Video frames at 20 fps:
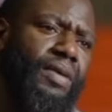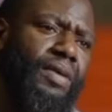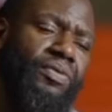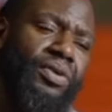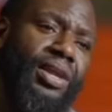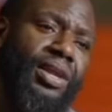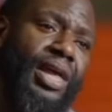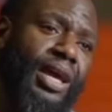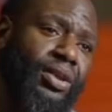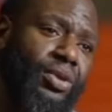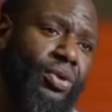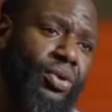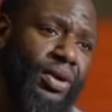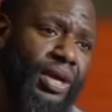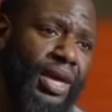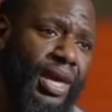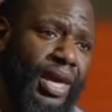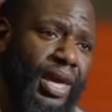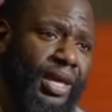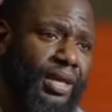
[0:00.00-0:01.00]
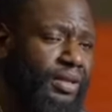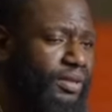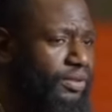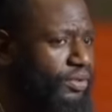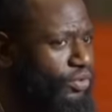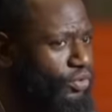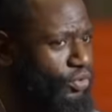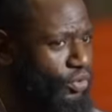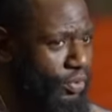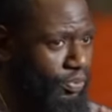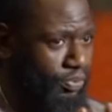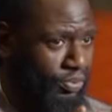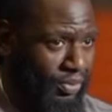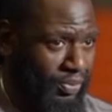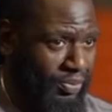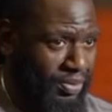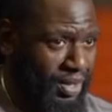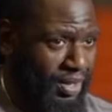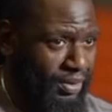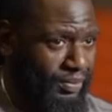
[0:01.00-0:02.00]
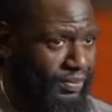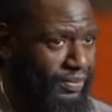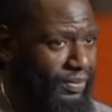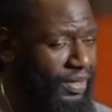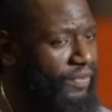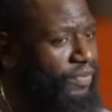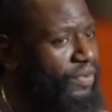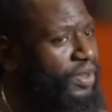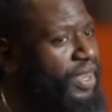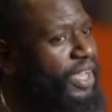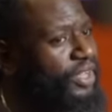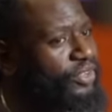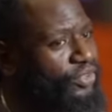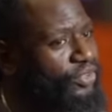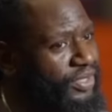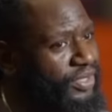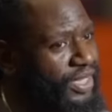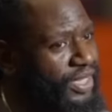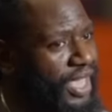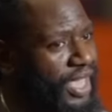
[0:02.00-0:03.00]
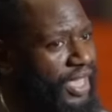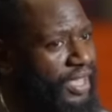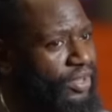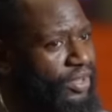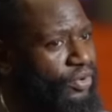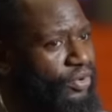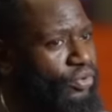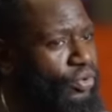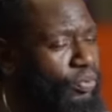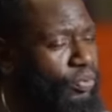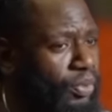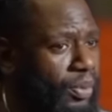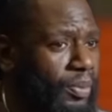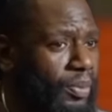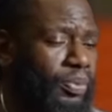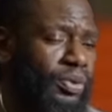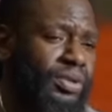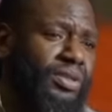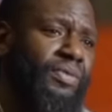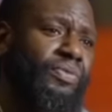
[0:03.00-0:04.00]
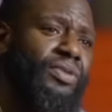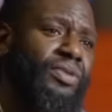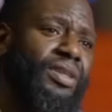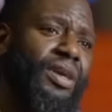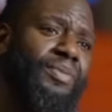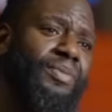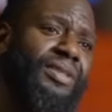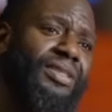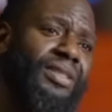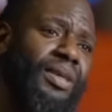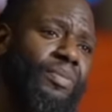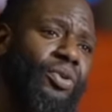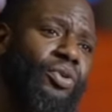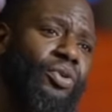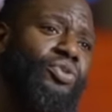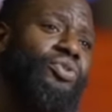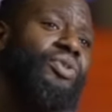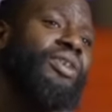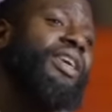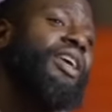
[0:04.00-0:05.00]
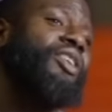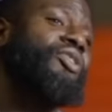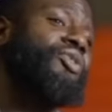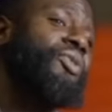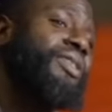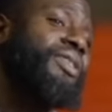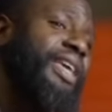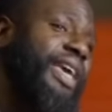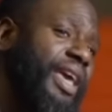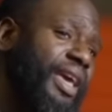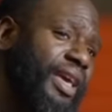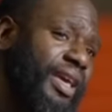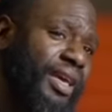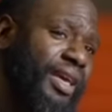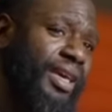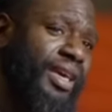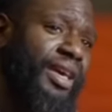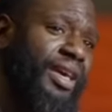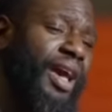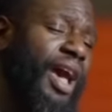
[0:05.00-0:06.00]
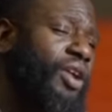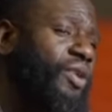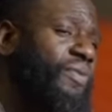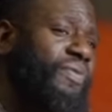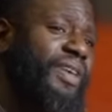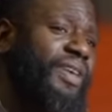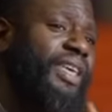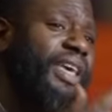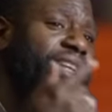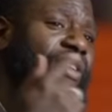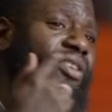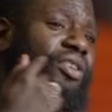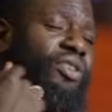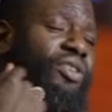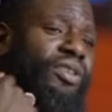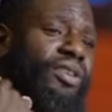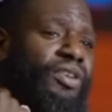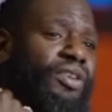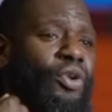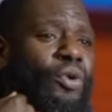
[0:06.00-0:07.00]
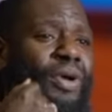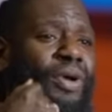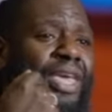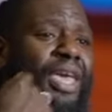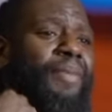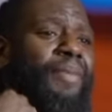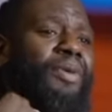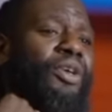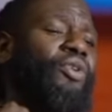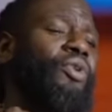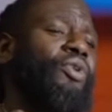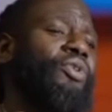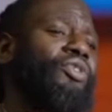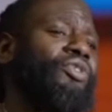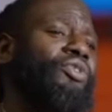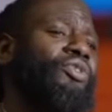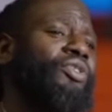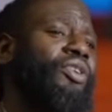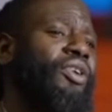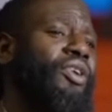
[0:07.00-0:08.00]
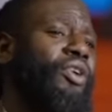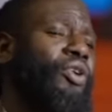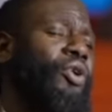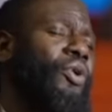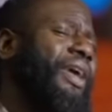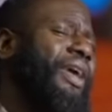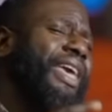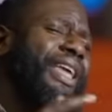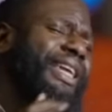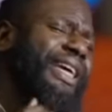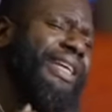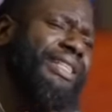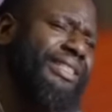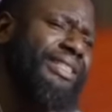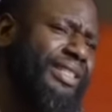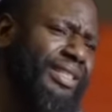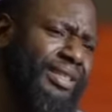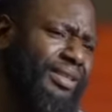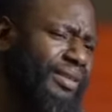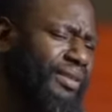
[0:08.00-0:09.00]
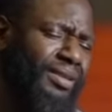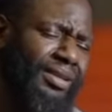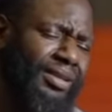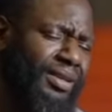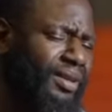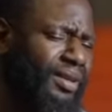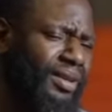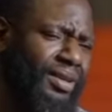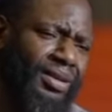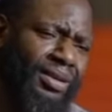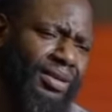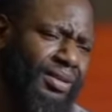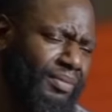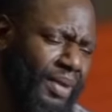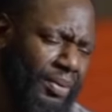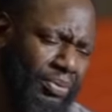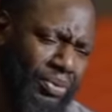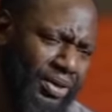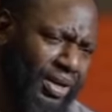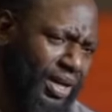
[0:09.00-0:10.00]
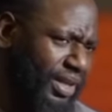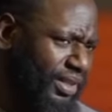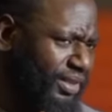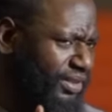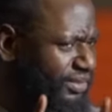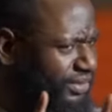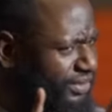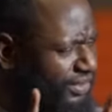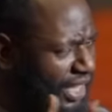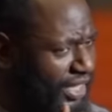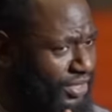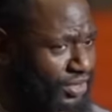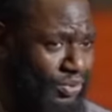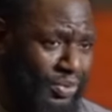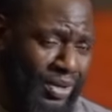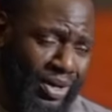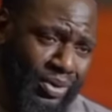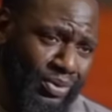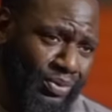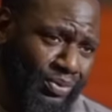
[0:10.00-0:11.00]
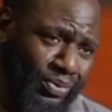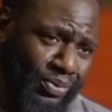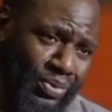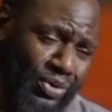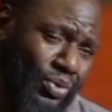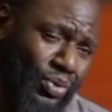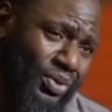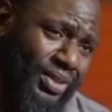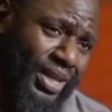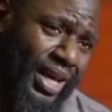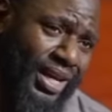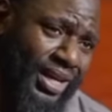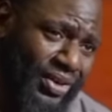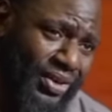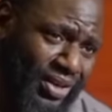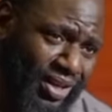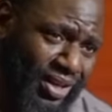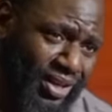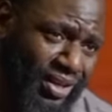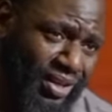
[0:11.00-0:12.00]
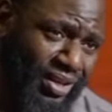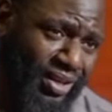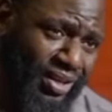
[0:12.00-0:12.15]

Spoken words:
If you like long hair, no problem. If you like short hair, no problem. But if you tell me, say, because you get short hair, and if you get long hair because long hair is sin, my brother, that's where we don't agree.